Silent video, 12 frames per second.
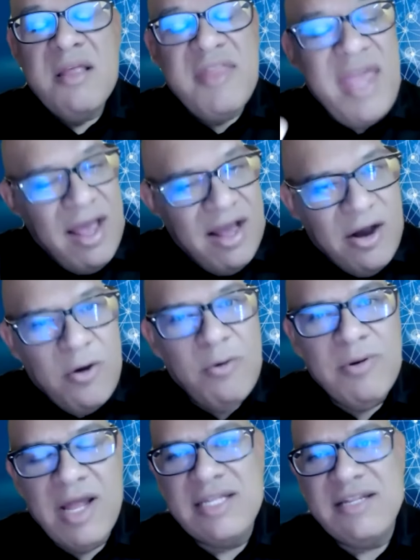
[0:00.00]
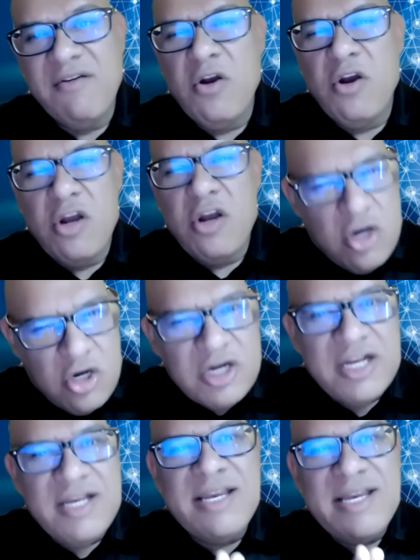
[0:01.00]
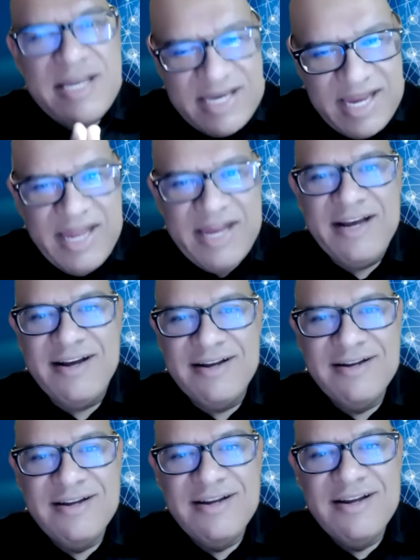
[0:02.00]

they own lots of good data,